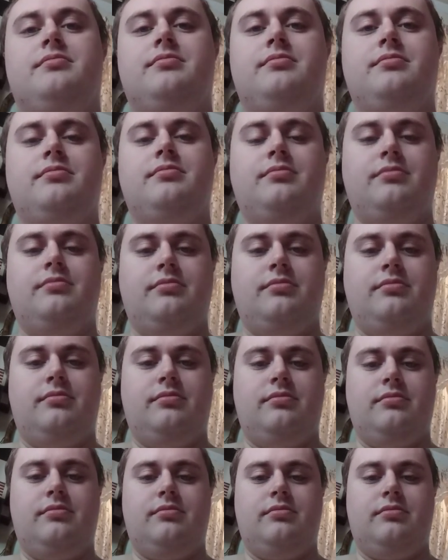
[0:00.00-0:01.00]

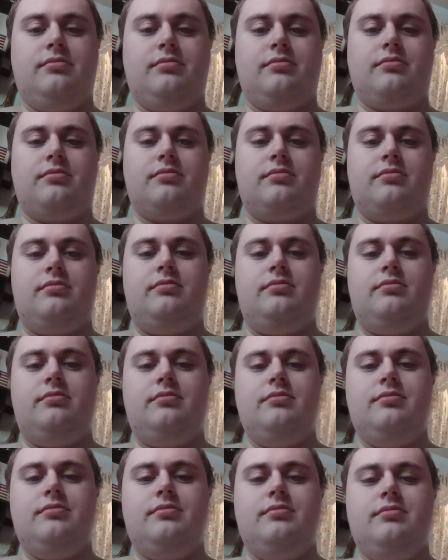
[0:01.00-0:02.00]

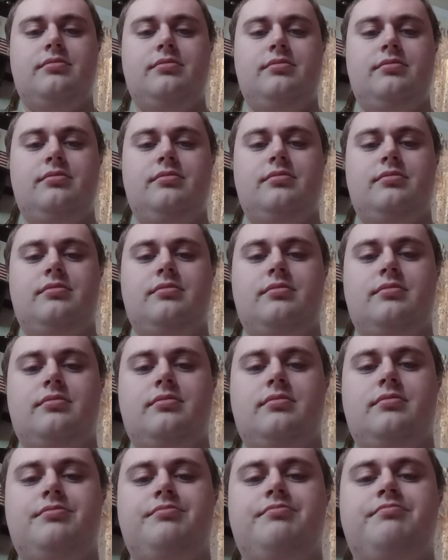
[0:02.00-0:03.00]

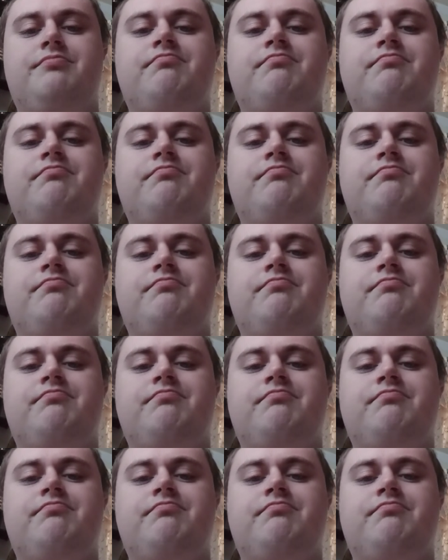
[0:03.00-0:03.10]
[no speech]